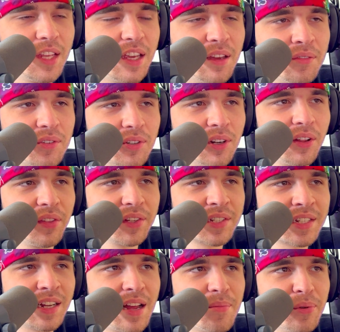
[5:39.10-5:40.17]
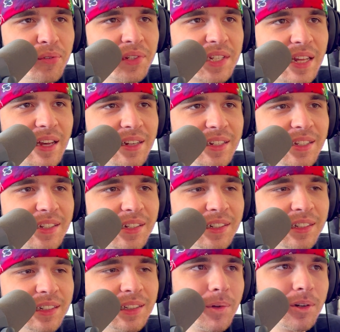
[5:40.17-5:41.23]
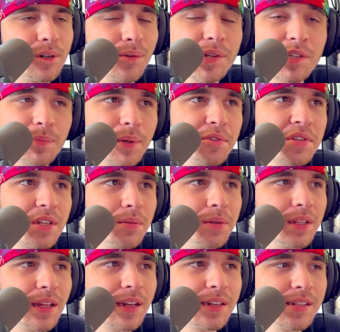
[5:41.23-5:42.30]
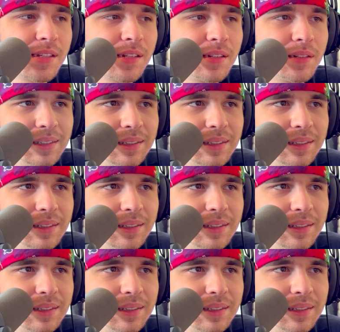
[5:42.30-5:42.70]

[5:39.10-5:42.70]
After all this time, it was that easy, huh? Or it was supposed to be that easy.